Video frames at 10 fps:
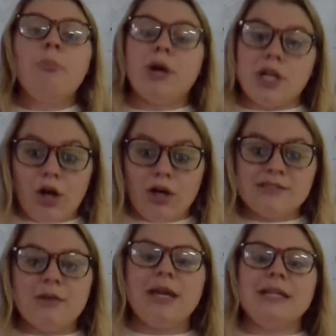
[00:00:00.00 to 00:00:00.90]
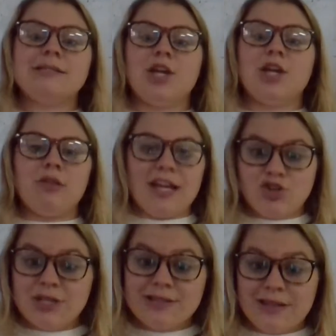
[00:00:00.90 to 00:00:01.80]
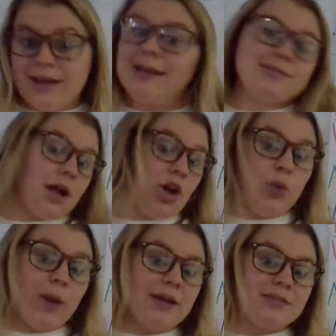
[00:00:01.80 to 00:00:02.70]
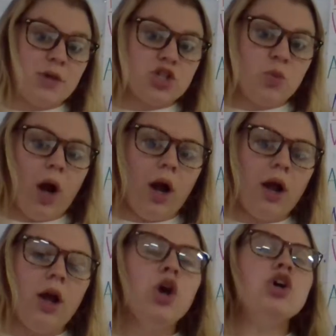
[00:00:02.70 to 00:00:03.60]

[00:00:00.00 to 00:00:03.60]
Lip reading: but it also means that your electricity is not doing as much work.